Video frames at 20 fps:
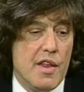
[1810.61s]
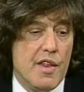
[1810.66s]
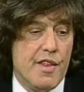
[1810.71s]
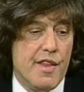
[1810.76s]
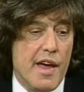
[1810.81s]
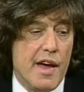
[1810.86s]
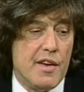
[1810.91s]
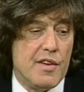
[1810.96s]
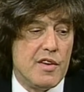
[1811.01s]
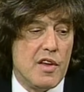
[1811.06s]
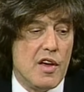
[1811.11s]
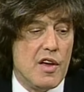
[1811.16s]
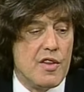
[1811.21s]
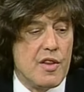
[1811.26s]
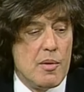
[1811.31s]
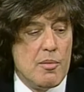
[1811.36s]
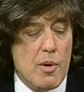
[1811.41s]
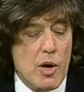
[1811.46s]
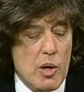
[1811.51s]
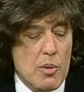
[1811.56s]
then
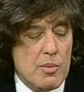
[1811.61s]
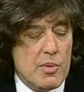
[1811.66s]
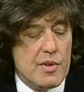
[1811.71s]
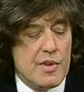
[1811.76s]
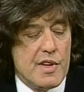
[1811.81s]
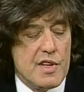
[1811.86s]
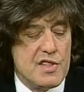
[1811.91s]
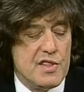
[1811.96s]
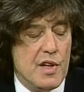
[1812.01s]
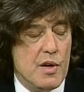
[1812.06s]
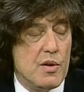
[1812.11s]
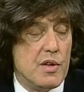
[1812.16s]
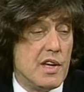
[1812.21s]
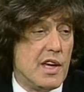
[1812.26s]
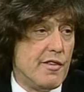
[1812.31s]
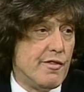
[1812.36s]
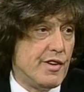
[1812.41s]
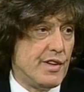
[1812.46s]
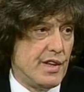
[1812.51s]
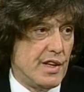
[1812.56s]
the moment there's no
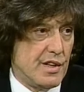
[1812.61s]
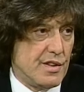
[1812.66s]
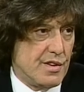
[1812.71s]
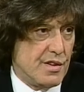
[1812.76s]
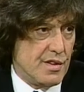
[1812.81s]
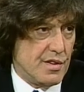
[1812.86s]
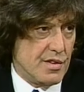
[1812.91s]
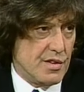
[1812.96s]
give in it.